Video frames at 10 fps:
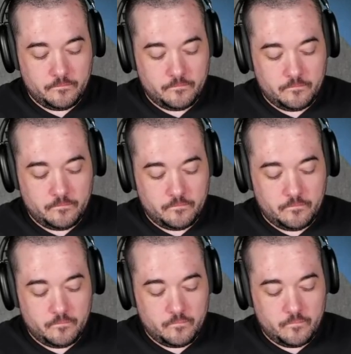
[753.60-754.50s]

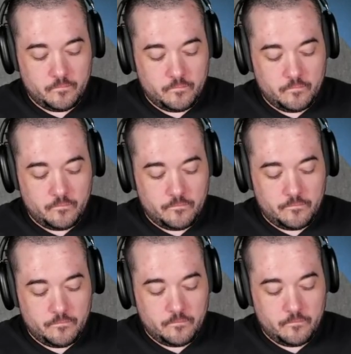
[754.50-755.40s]

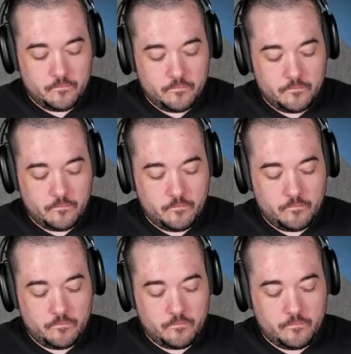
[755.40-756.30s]

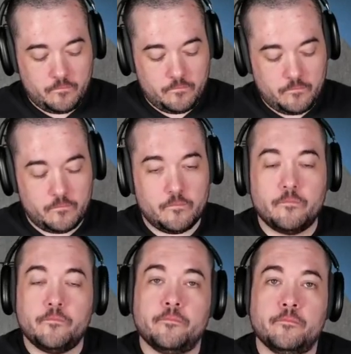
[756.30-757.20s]

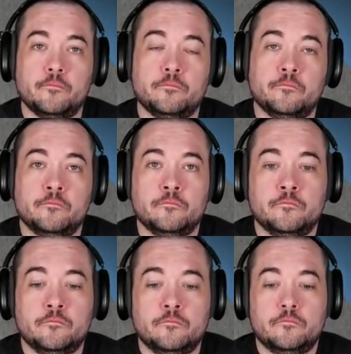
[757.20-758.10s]

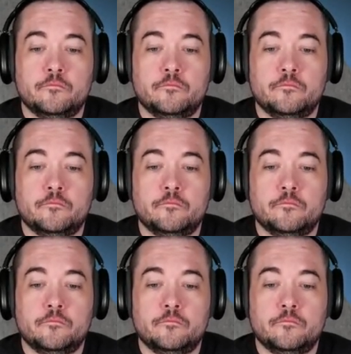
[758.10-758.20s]
[no speech]